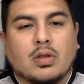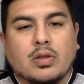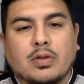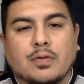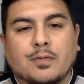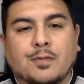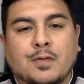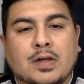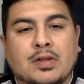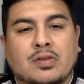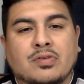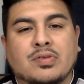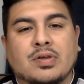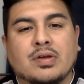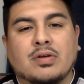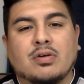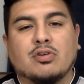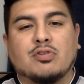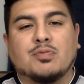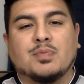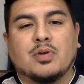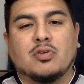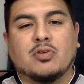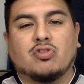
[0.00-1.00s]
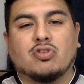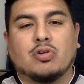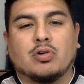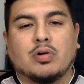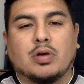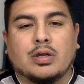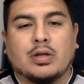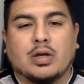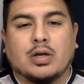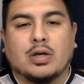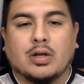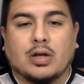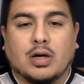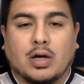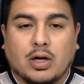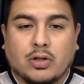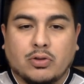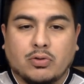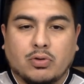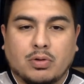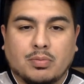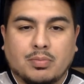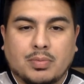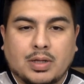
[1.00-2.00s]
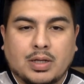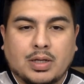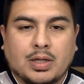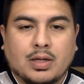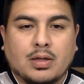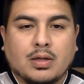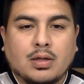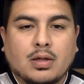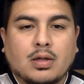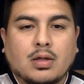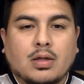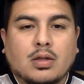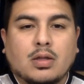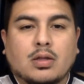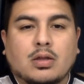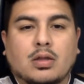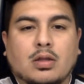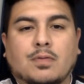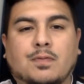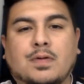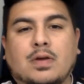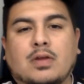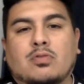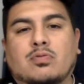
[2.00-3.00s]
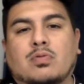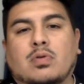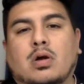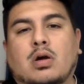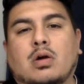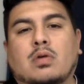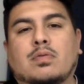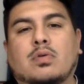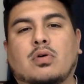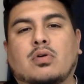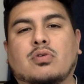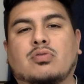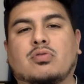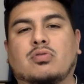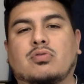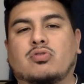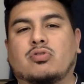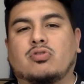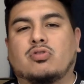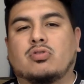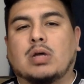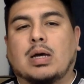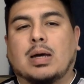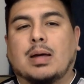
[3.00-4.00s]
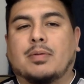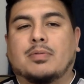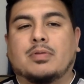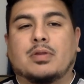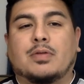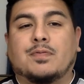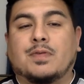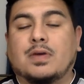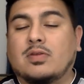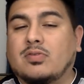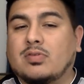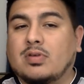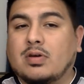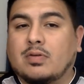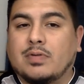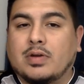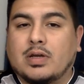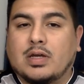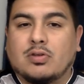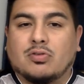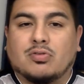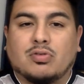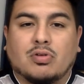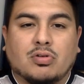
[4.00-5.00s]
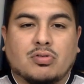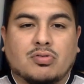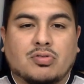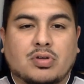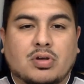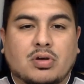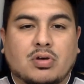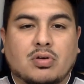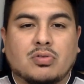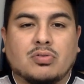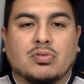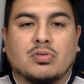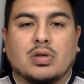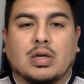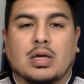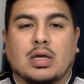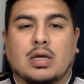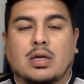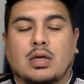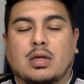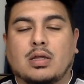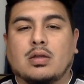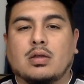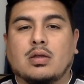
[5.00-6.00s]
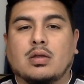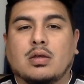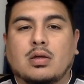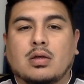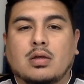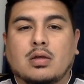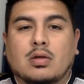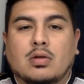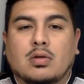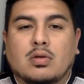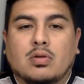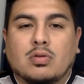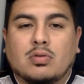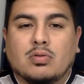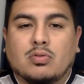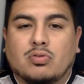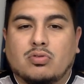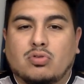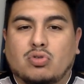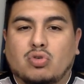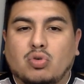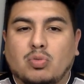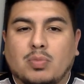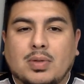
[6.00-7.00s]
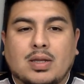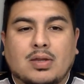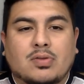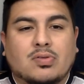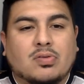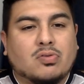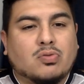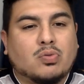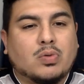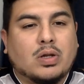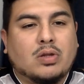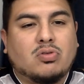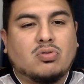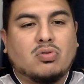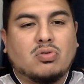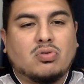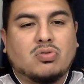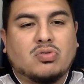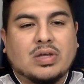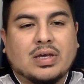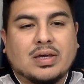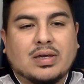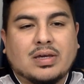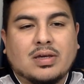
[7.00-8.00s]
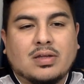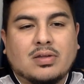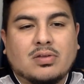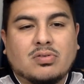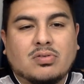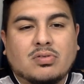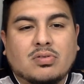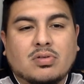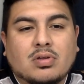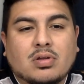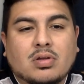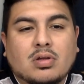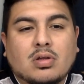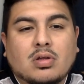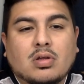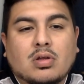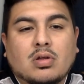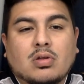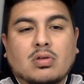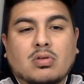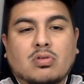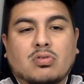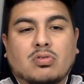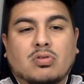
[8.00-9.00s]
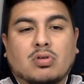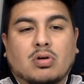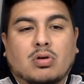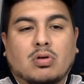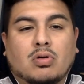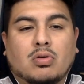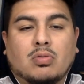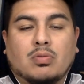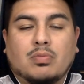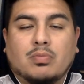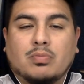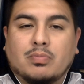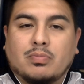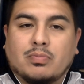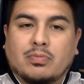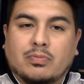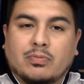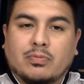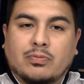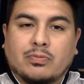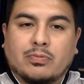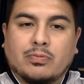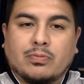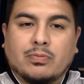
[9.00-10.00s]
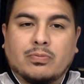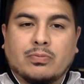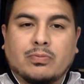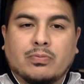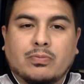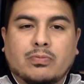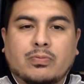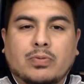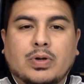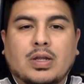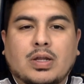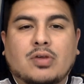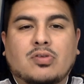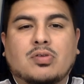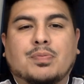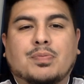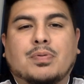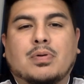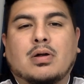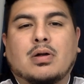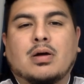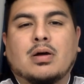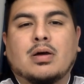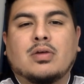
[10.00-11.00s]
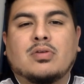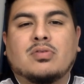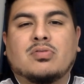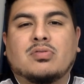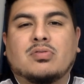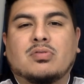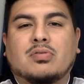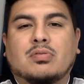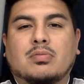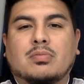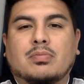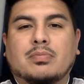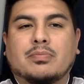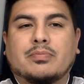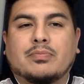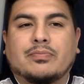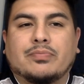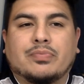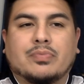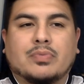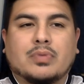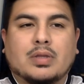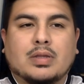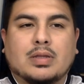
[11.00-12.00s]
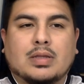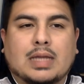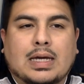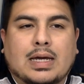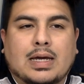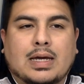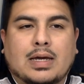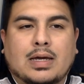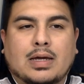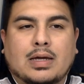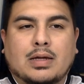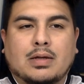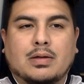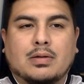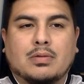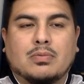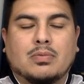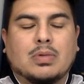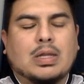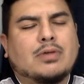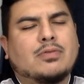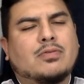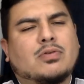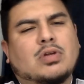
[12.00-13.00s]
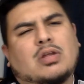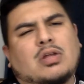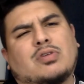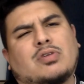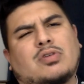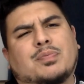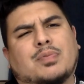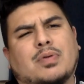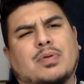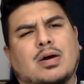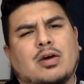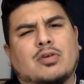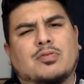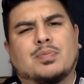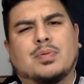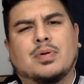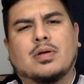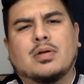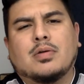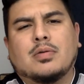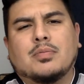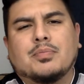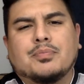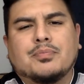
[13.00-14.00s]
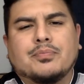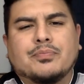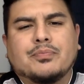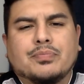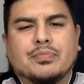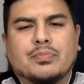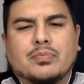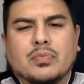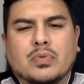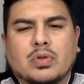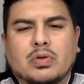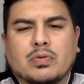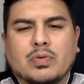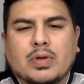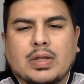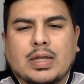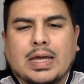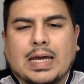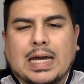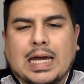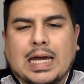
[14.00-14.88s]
Defeats Terrence Mitchell in under a minute. Defeats Raul Rosas. Defeats Ricky Turcios in 2 minutes and 22 seconds. So, really surprised that, not really surprised, but really